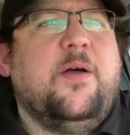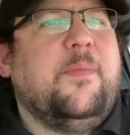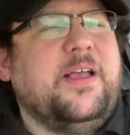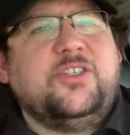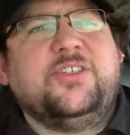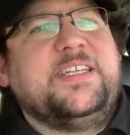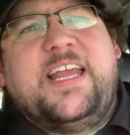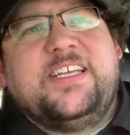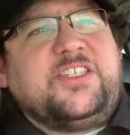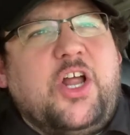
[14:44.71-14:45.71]
My issue
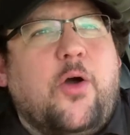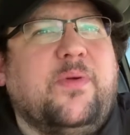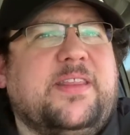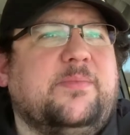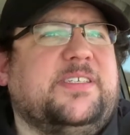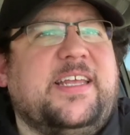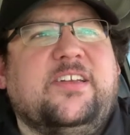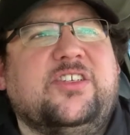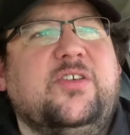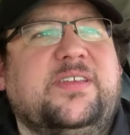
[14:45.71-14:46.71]
today is not with them saying
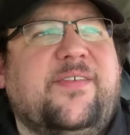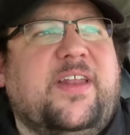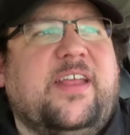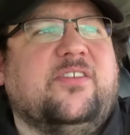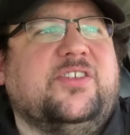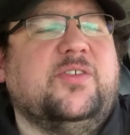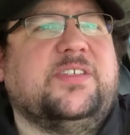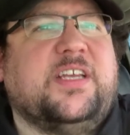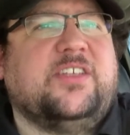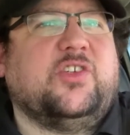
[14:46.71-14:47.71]
there's no David Ayer
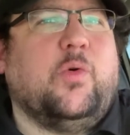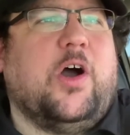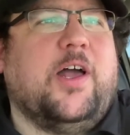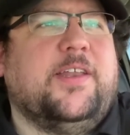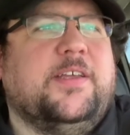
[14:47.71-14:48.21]
Suicide Squad.